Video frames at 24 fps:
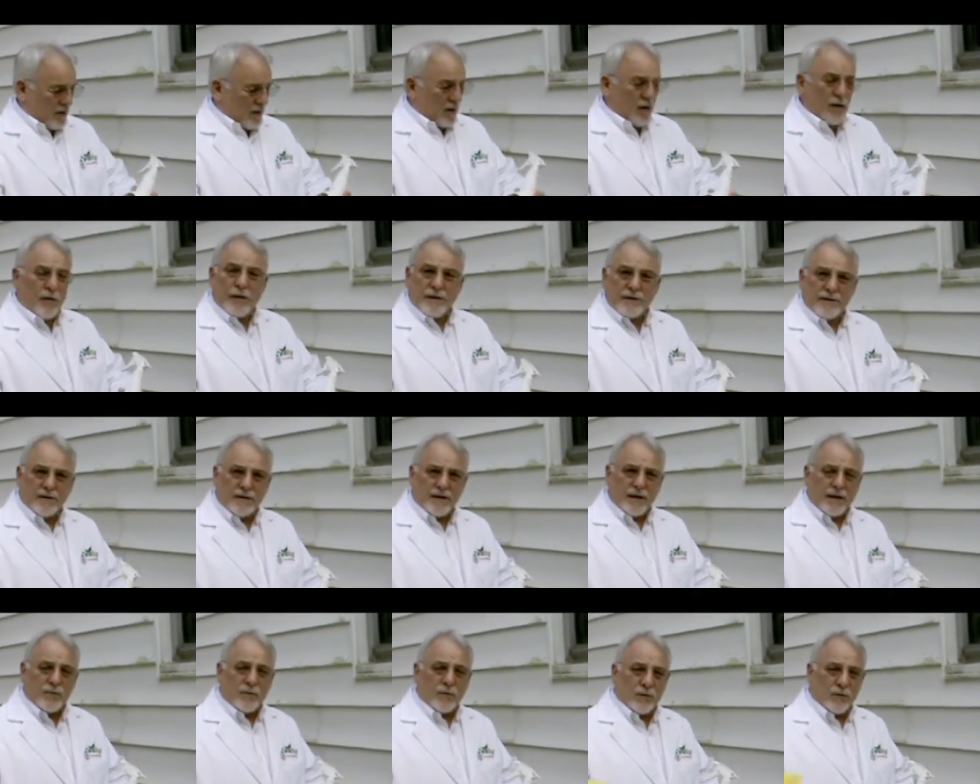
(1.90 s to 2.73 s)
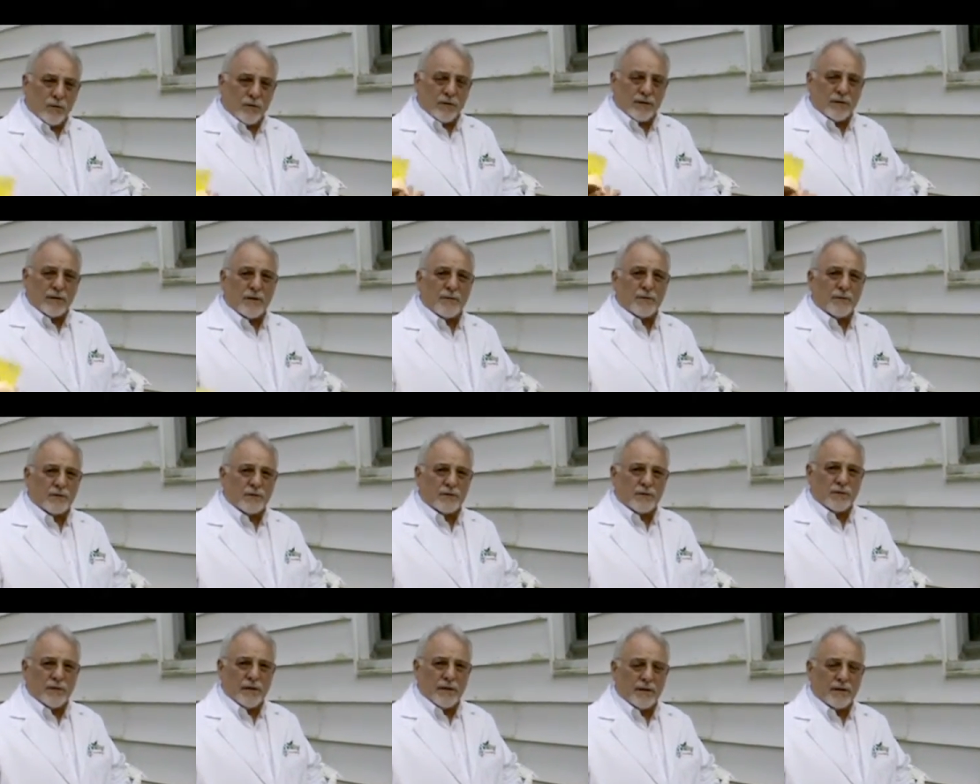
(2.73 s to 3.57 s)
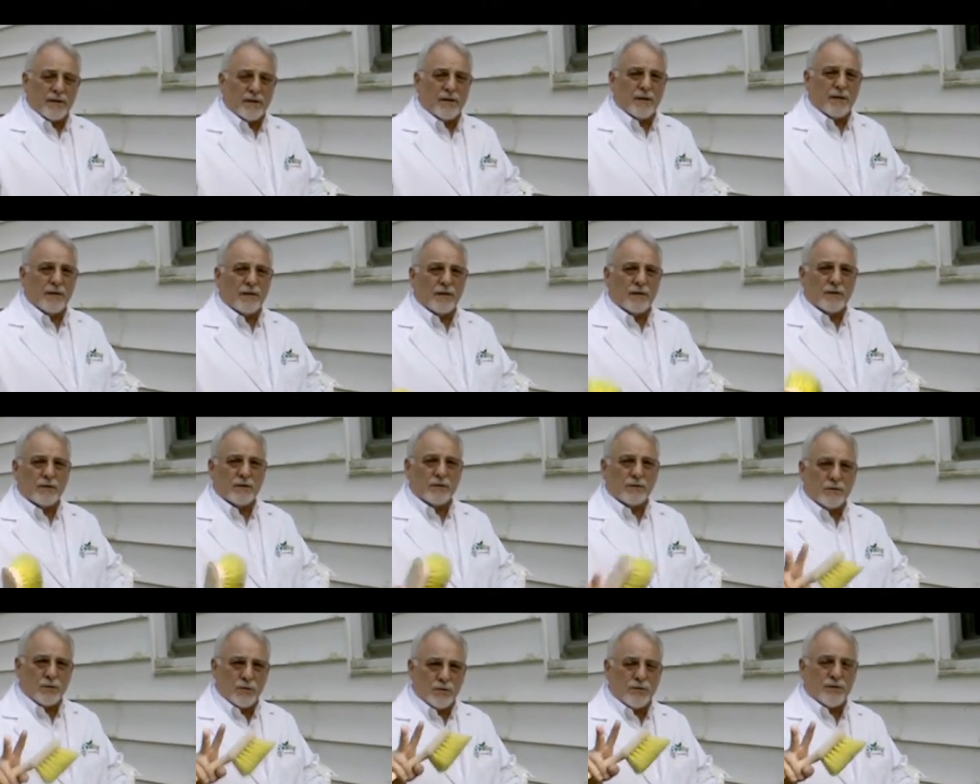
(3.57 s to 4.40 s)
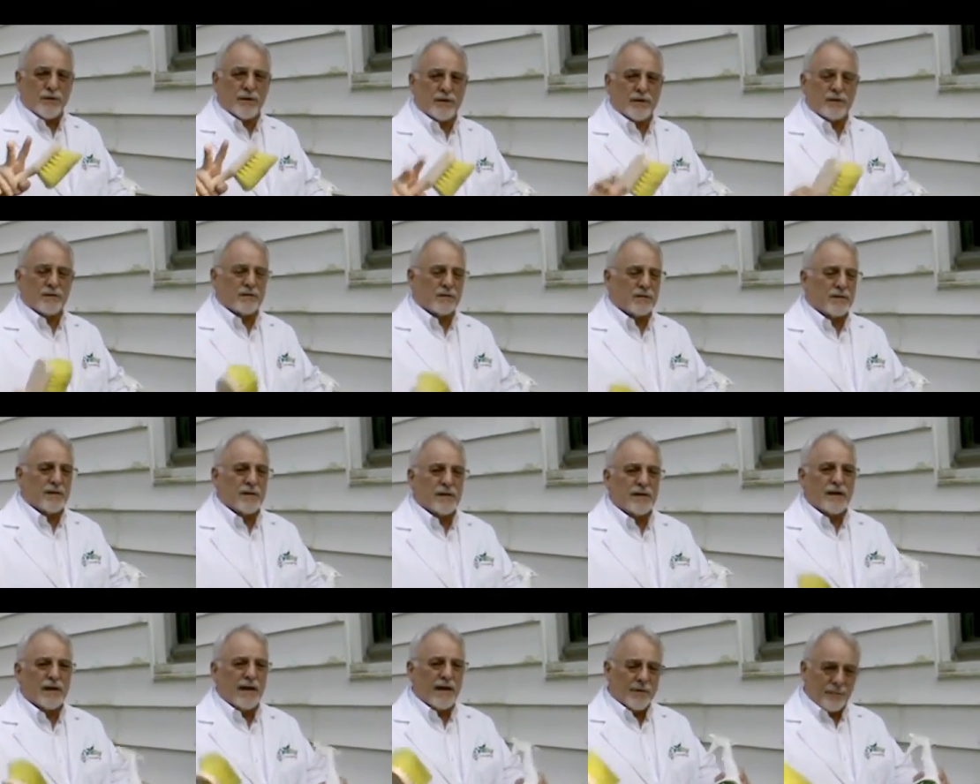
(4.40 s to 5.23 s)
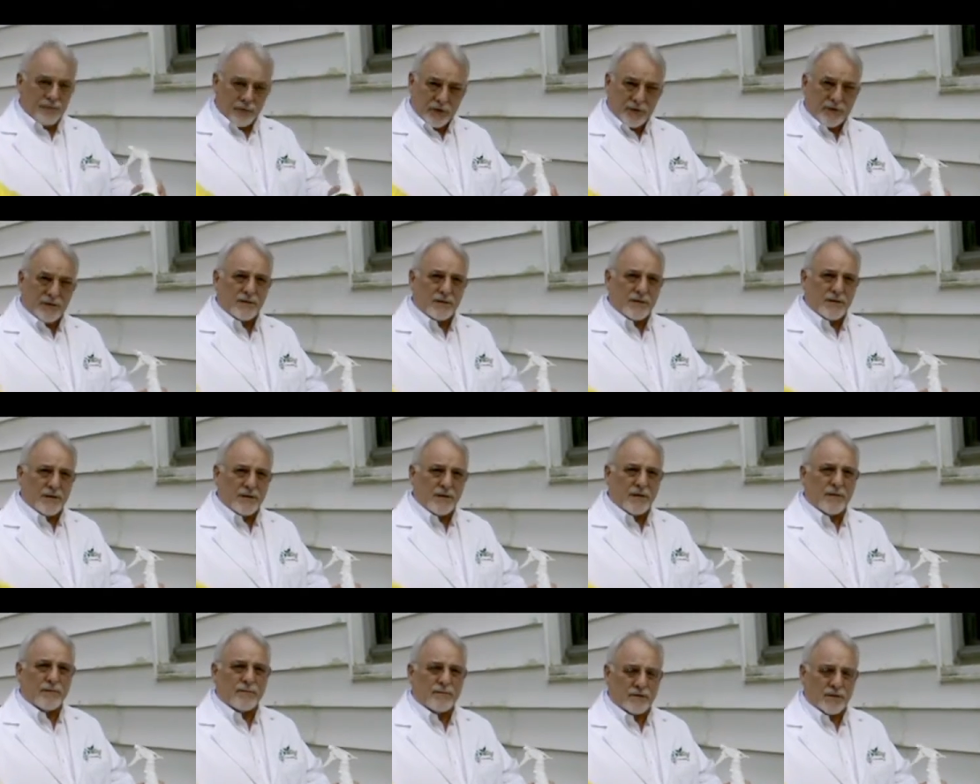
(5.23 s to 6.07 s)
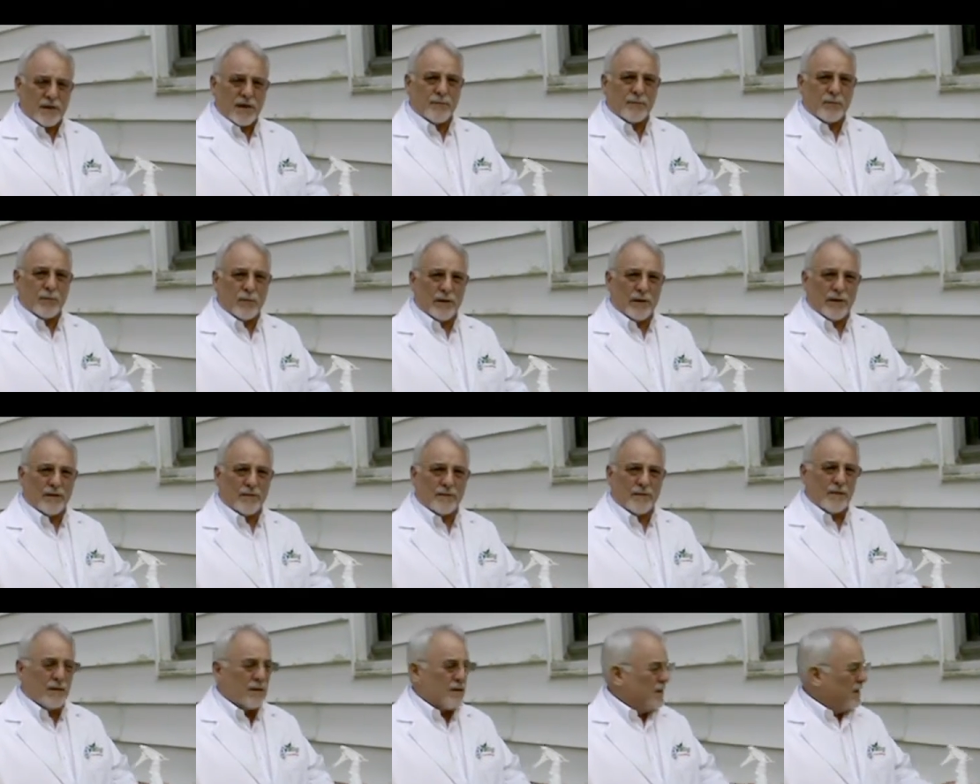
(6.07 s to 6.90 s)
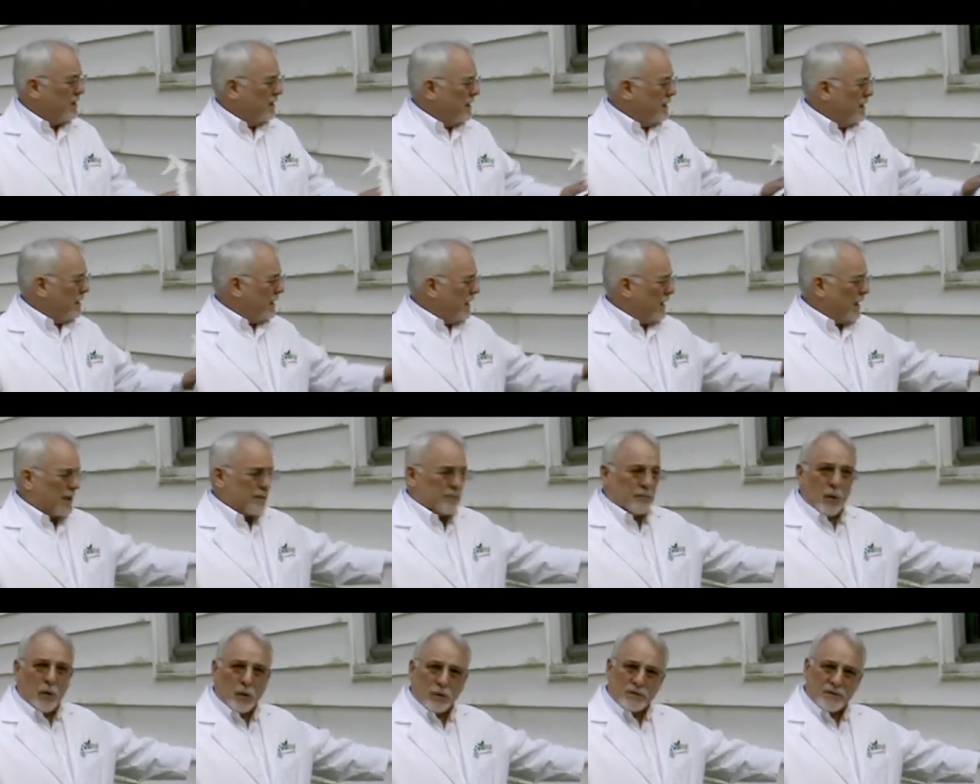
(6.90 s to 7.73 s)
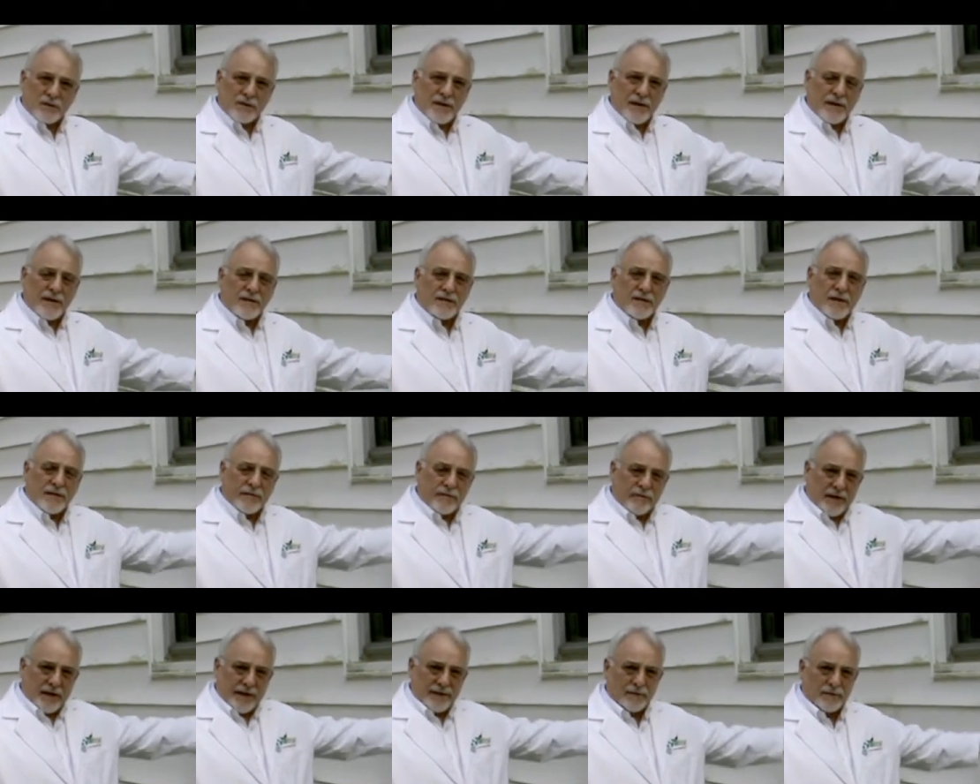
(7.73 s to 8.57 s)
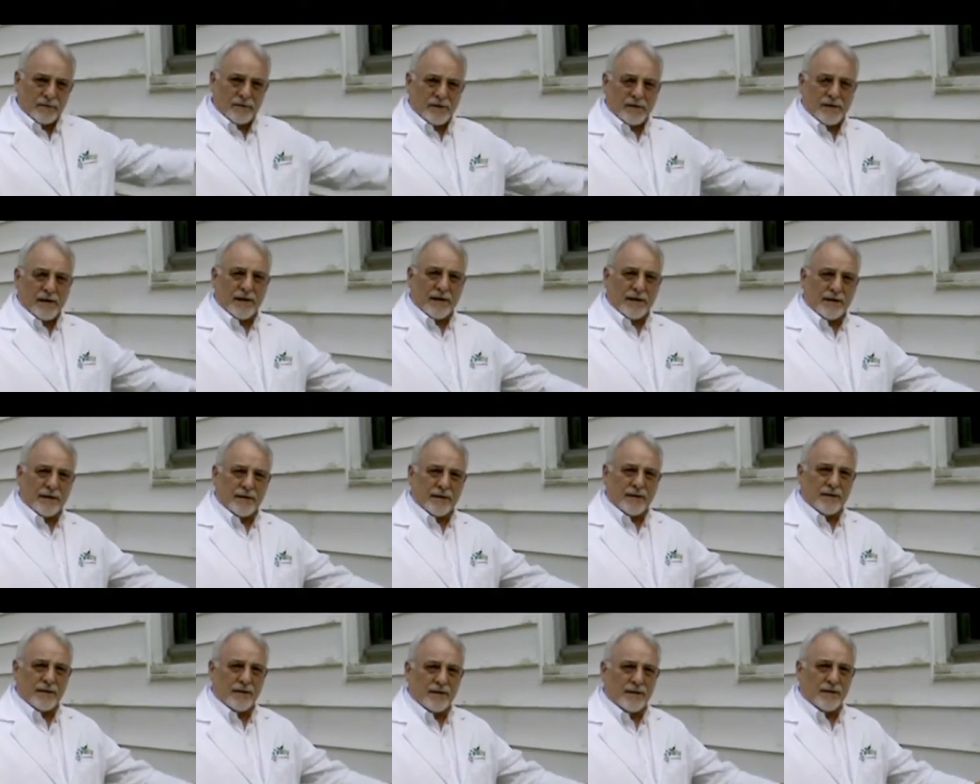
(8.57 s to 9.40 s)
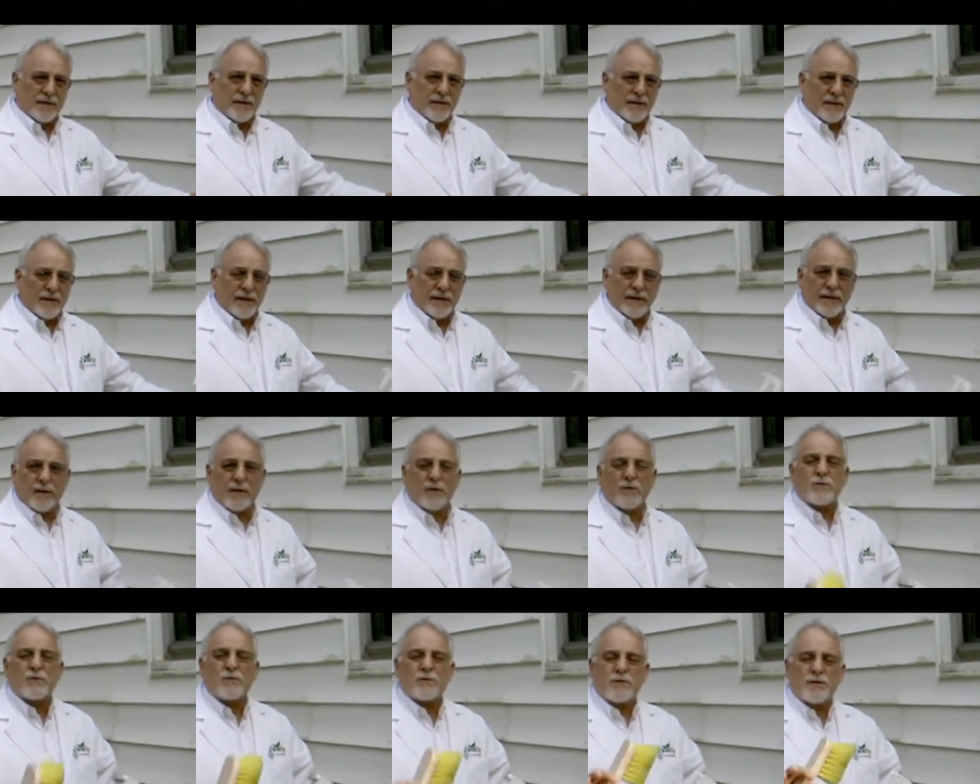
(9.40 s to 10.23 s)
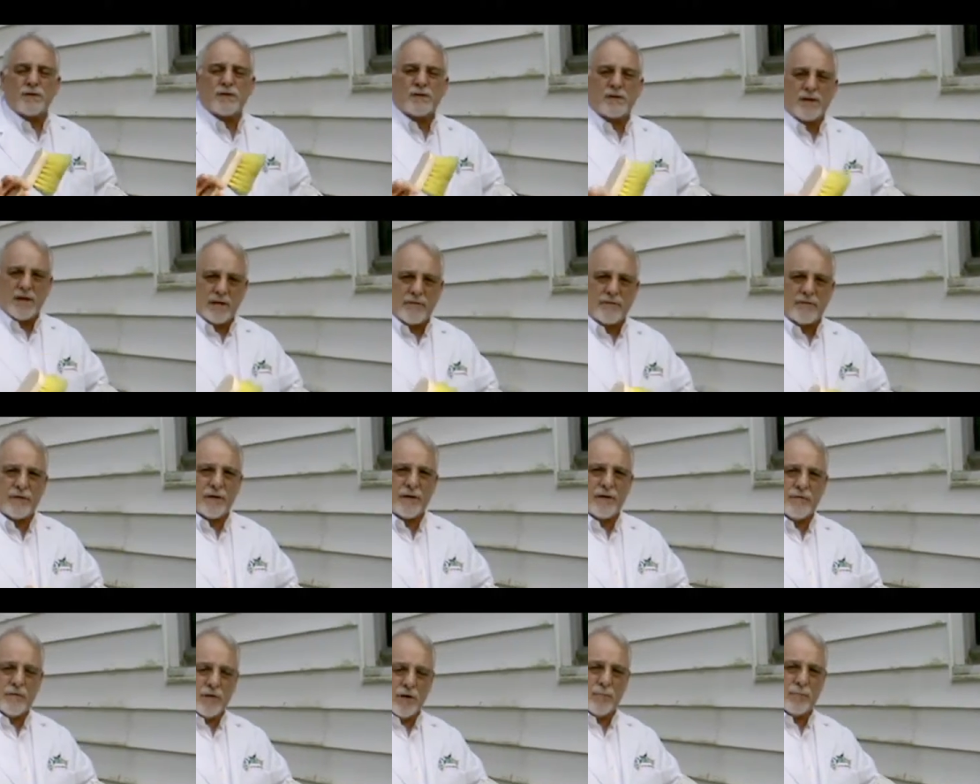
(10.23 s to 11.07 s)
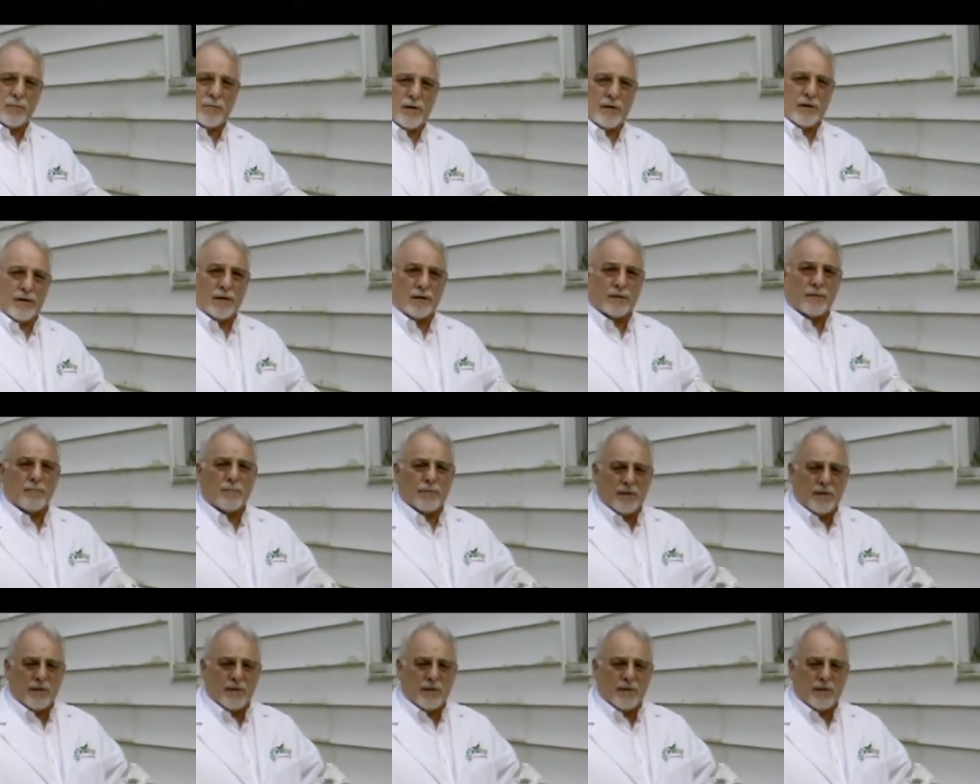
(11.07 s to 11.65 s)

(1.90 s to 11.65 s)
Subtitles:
Alright, today we're going to demonstrate two things. The efficacy of ZymeAway on mold stains on vinyl siding, and also the safety of our product.